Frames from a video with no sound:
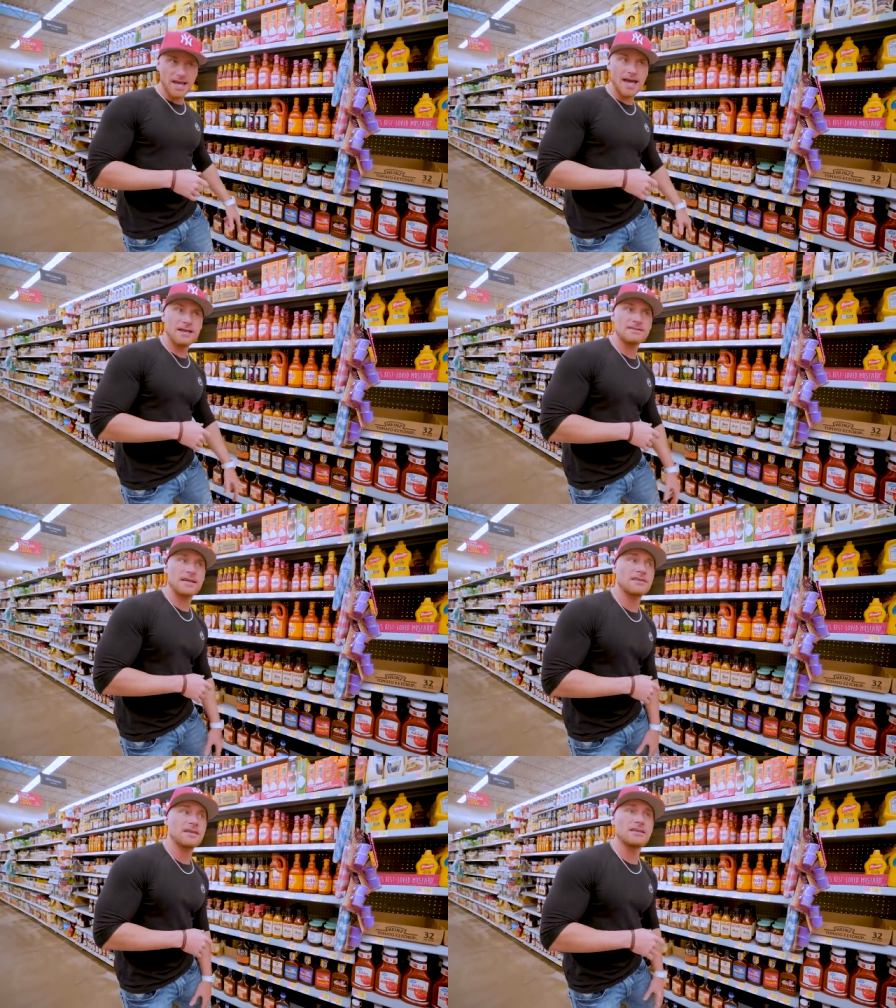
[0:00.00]
has,
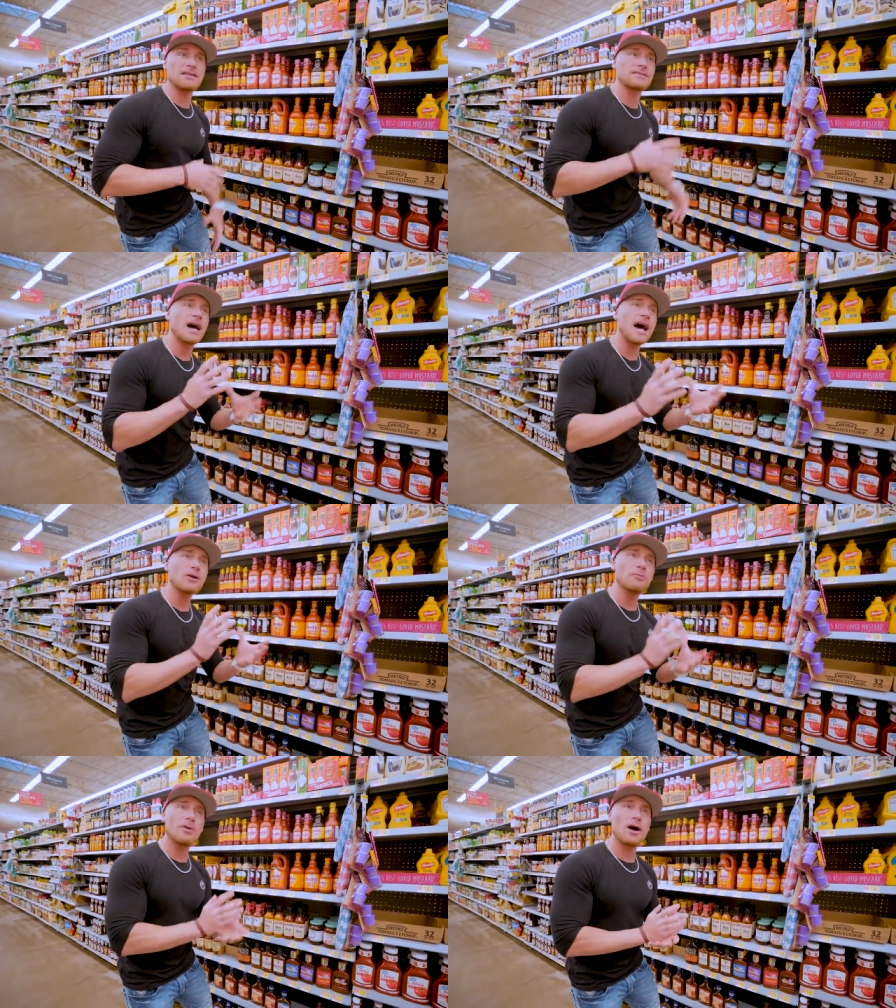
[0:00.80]
I think, in the
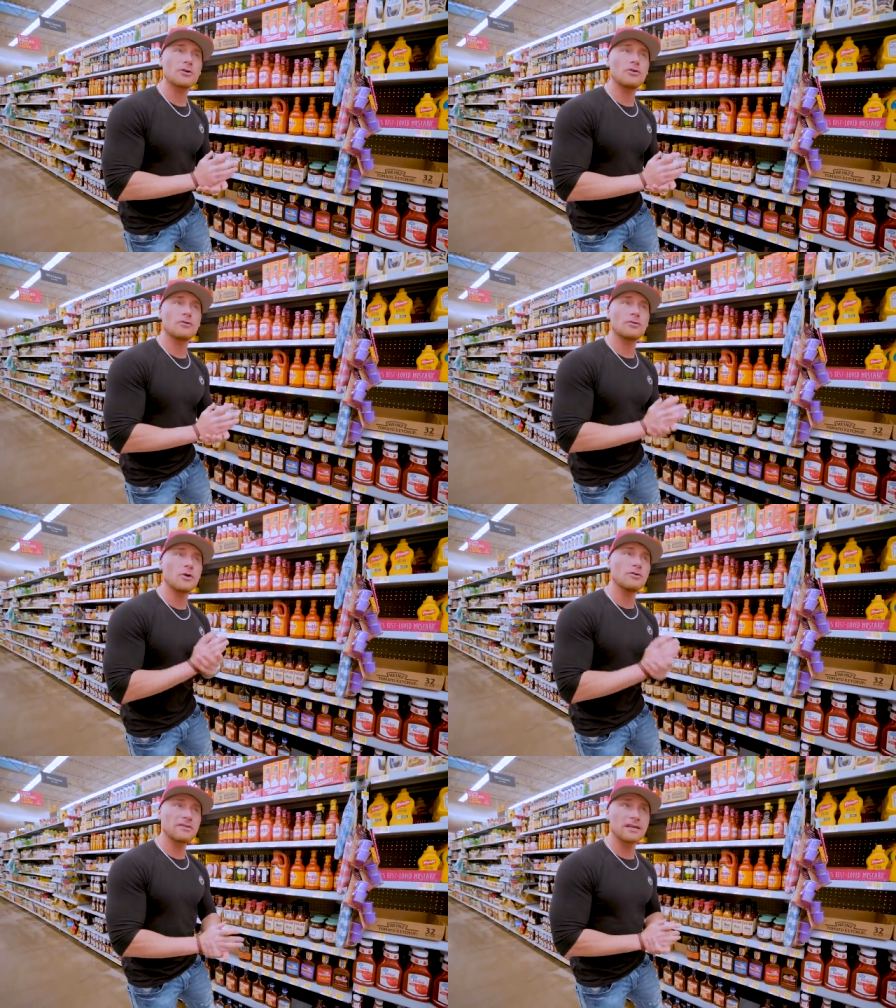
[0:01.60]
entire bottle, the
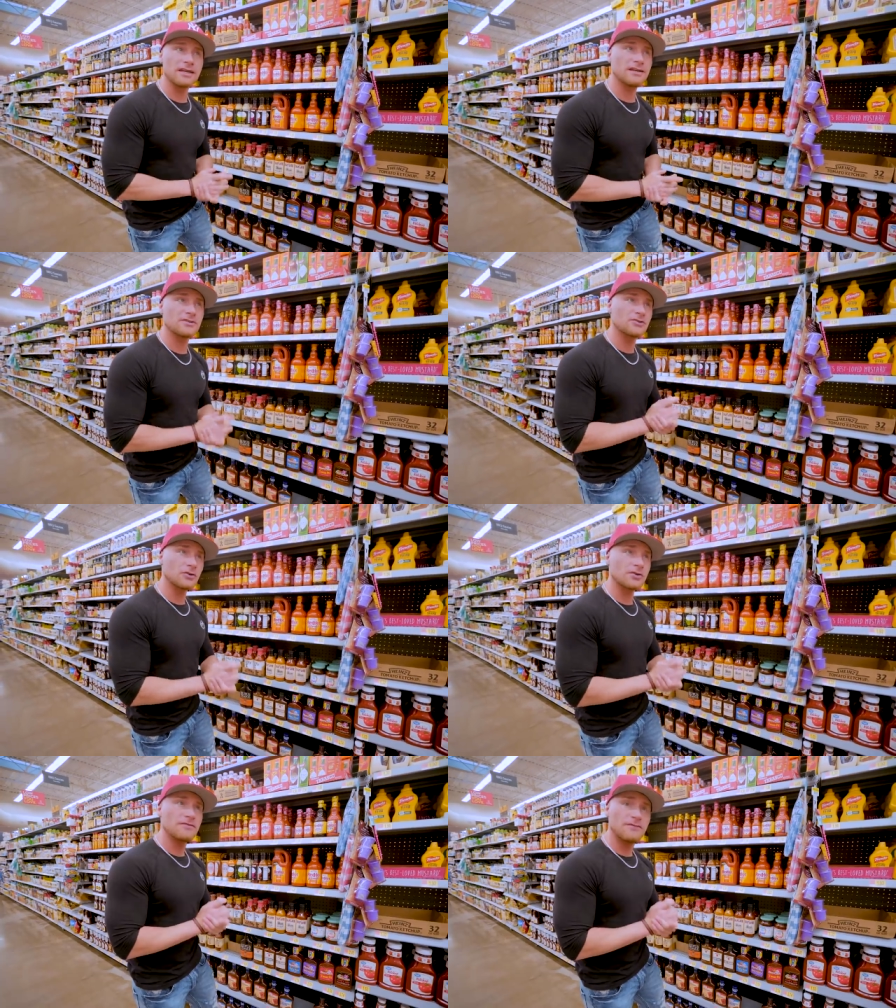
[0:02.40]
only thing in it is
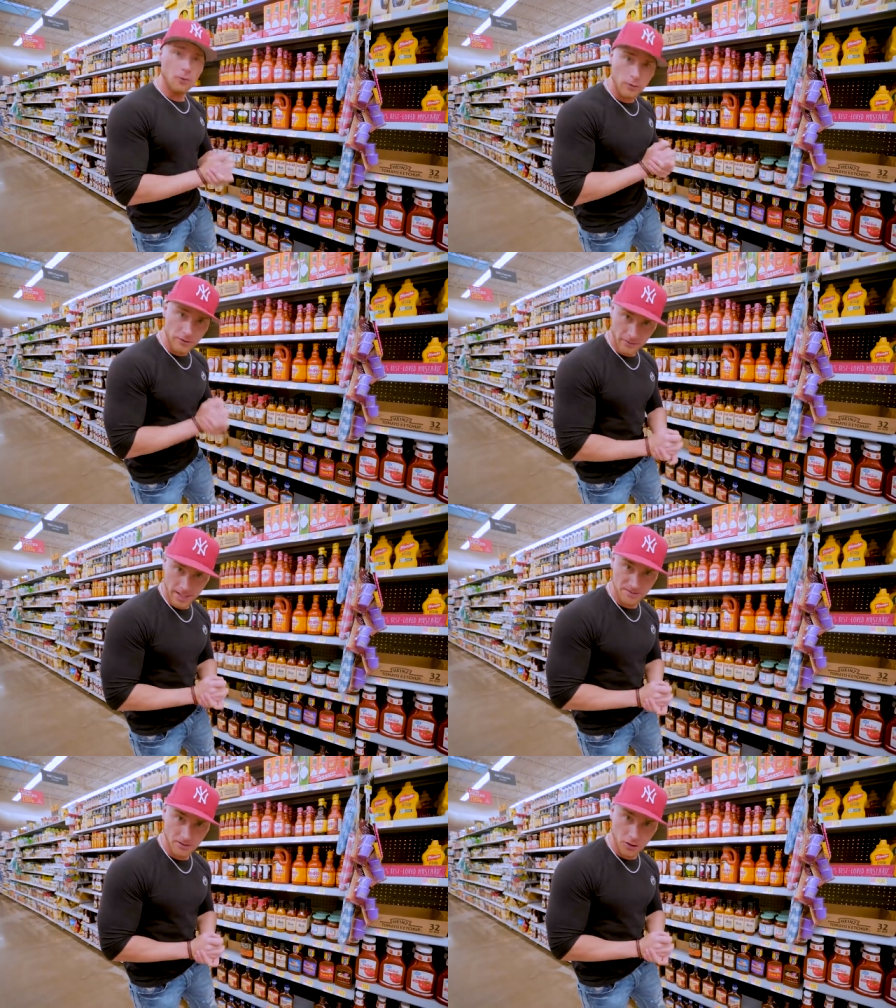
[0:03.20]
34
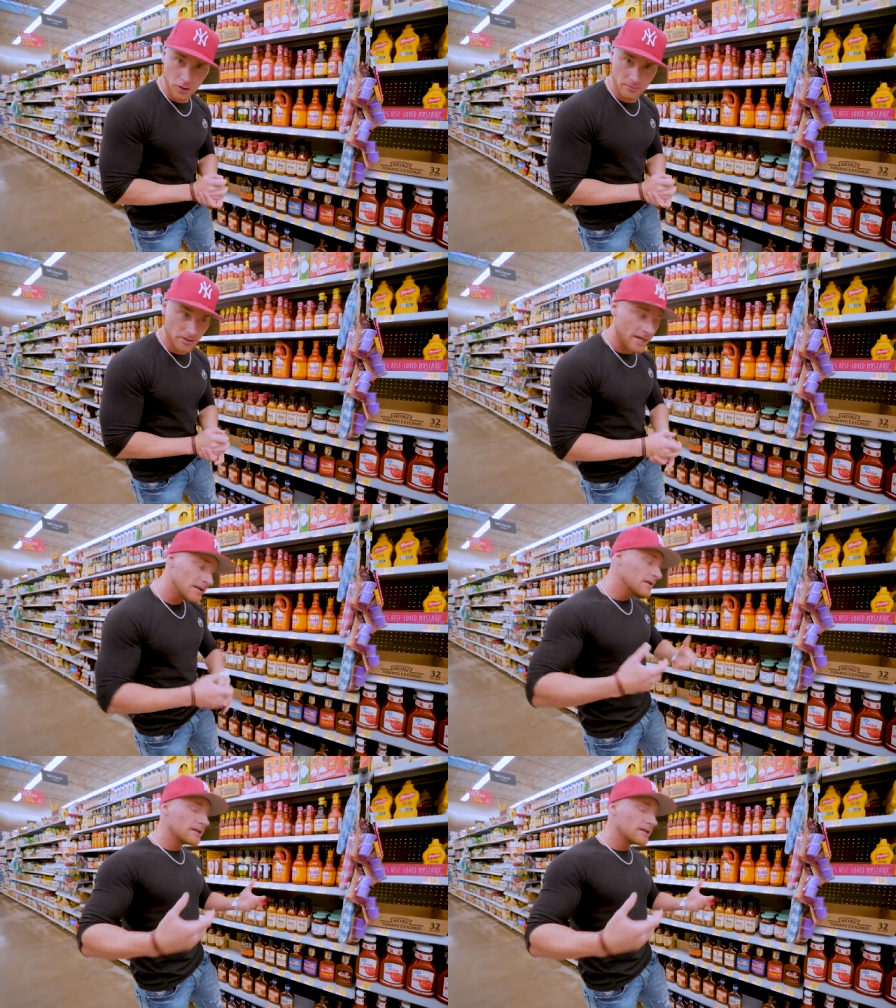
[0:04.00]
grams of carbs, right?